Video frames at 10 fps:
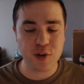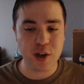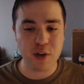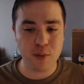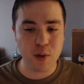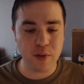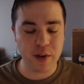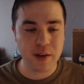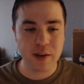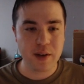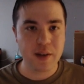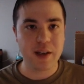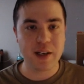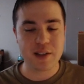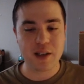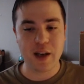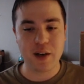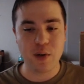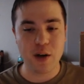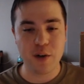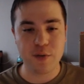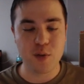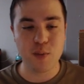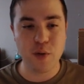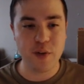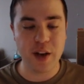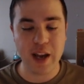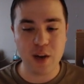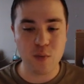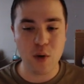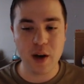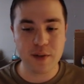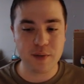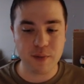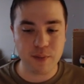to remove it, and it's like, well, if you move it ahead one